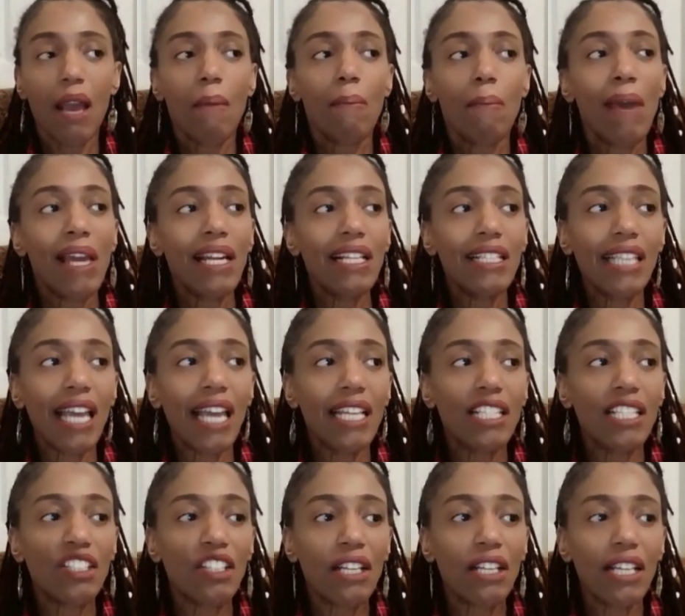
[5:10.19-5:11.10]

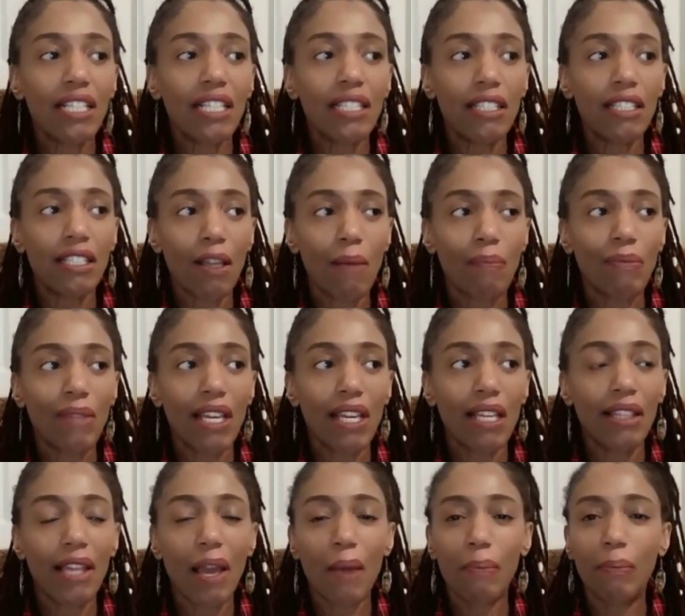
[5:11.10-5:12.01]
Meditation is
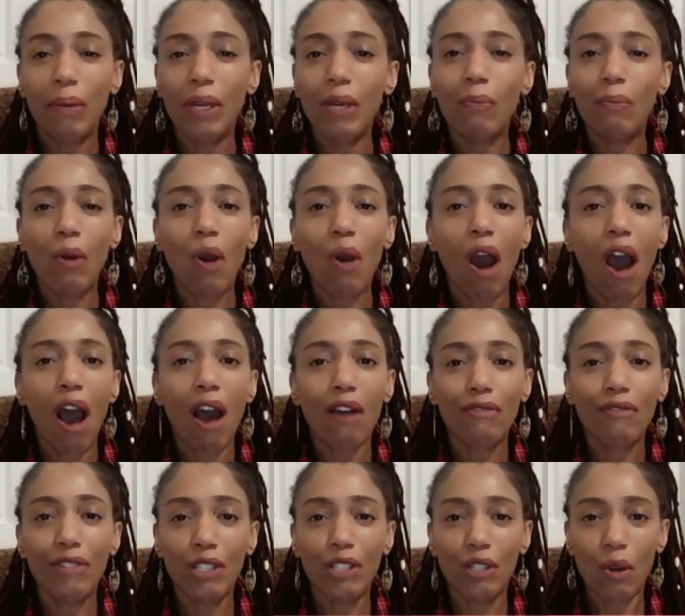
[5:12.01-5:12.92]
something that people
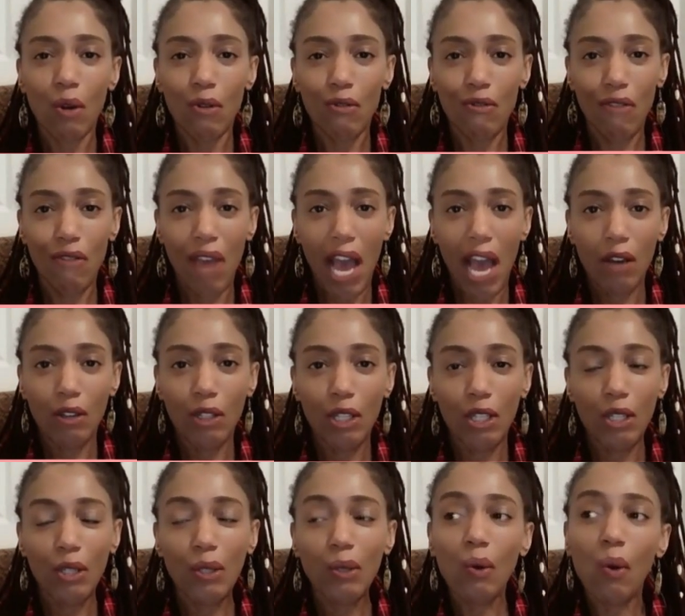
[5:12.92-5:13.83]
often don't
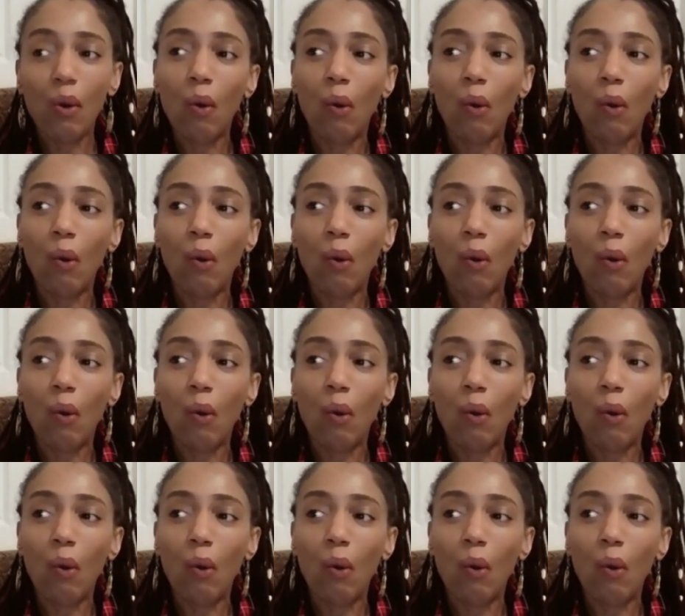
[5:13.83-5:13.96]
value,